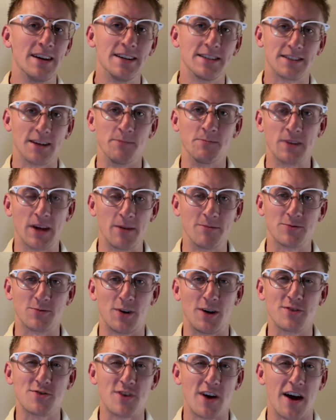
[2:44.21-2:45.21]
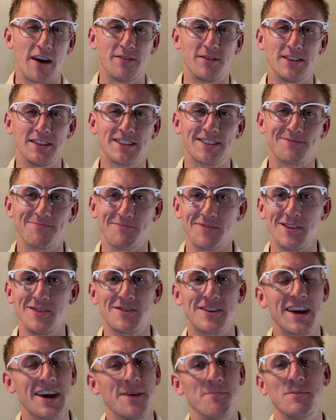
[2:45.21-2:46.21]
sometimes while traveling, you
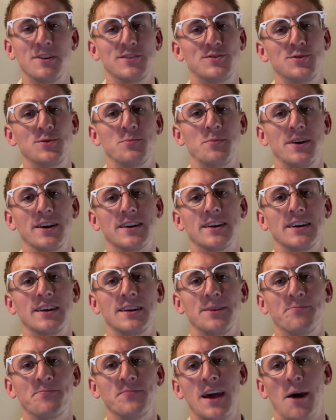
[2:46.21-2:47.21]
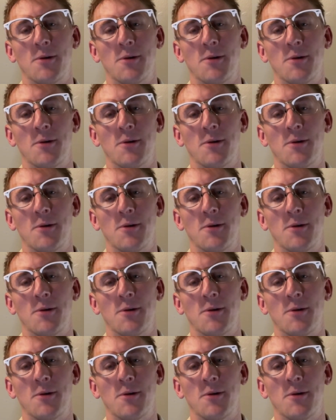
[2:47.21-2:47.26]
can't be too picky,